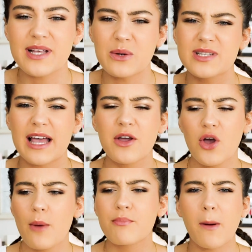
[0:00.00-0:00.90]
I was like
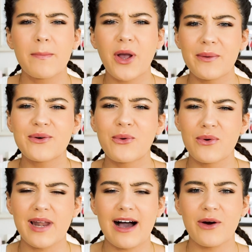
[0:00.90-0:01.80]
proper going
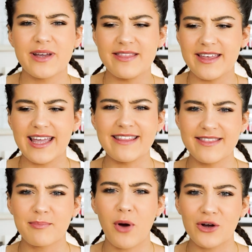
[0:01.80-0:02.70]
all out in
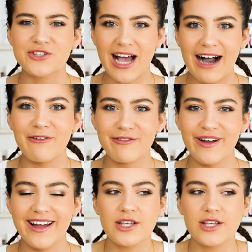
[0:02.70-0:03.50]
the posh outfit.